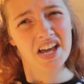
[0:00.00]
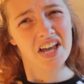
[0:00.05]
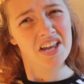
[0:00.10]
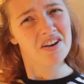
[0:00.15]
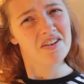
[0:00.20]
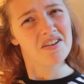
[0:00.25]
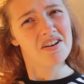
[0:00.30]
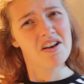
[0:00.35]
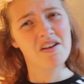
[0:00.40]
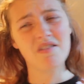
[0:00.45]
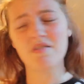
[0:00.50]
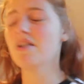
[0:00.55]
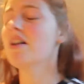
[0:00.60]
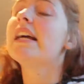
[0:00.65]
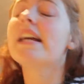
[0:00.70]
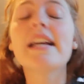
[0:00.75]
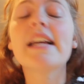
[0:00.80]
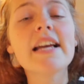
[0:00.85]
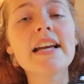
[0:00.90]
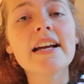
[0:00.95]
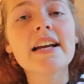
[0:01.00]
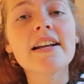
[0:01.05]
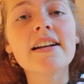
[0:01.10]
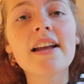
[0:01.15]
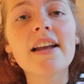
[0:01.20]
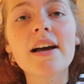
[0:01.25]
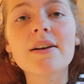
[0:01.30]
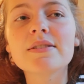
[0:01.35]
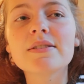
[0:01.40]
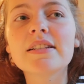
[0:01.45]
I don't know.
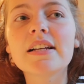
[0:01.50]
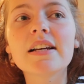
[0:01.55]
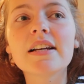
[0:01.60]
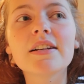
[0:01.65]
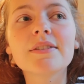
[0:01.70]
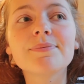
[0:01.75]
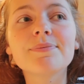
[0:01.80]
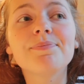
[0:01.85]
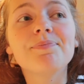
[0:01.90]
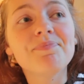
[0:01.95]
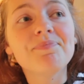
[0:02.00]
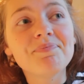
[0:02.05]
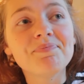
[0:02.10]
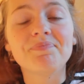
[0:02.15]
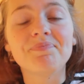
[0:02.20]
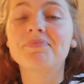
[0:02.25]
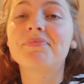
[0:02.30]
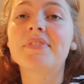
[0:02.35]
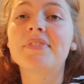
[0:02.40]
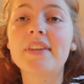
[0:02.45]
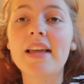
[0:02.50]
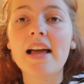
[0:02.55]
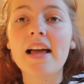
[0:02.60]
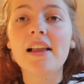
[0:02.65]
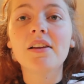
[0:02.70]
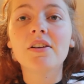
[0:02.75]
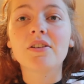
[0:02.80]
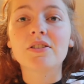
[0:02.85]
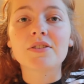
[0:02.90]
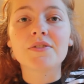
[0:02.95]
And I was like,
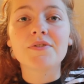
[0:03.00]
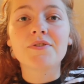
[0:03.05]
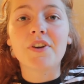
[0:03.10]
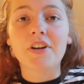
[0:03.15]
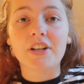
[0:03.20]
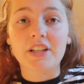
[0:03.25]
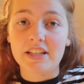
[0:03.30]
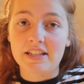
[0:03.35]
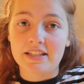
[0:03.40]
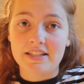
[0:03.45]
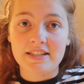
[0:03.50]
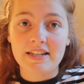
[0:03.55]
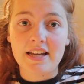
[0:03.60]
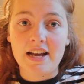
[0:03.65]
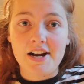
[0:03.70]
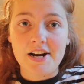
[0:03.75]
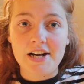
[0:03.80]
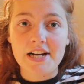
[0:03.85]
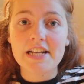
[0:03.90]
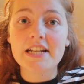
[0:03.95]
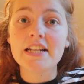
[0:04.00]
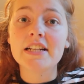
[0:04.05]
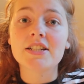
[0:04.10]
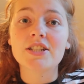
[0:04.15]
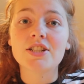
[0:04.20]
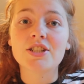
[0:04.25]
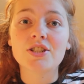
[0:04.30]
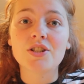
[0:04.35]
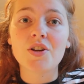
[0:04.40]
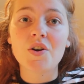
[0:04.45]
that looks f***ing scary.
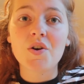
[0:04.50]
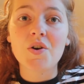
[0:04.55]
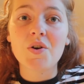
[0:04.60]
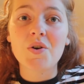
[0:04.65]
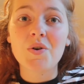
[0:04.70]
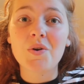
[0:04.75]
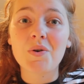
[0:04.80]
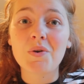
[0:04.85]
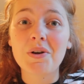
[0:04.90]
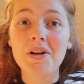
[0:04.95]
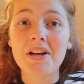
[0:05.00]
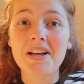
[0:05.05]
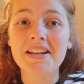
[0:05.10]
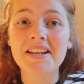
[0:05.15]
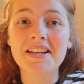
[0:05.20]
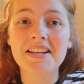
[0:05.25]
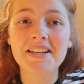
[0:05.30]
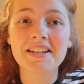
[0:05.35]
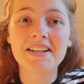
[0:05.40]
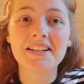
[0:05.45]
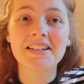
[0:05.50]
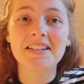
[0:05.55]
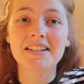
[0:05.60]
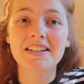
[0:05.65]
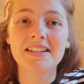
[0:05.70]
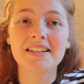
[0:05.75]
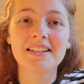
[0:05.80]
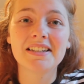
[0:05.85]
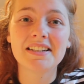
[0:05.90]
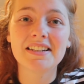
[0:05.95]
So
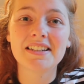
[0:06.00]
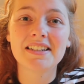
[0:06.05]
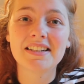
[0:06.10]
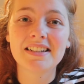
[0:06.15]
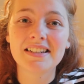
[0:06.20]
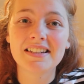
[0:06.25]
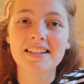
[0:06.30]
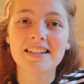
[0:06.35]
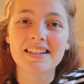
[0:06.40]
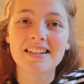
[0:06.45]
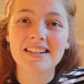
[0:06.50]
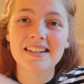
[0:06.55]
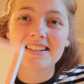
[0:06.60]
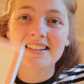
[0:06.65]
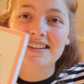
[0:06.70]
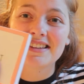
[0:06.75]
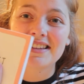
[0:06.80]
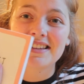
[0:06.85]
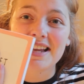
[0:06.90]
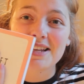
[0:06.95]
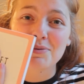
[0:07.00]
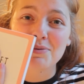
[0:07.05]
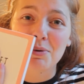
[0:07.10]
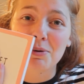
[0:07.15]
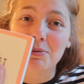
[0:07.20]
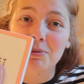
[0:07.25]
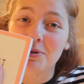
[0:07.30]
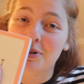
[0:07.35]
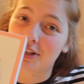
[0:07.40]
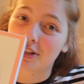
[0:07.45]
that's
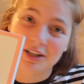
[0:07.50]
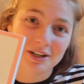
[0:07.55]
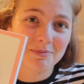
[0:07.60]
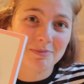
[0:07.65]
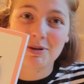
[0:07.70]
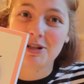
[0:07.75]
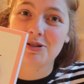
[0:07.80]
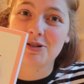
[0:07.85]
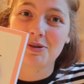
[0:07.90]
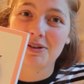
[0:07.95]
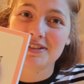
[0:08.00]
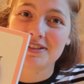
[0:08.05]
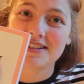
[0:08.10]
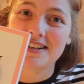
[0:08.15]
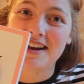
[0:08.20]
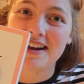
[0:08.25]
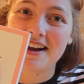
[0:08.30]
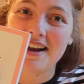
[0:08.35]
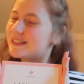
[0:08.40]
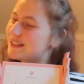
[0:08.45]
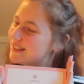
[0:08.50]
what we're gonna be doing today.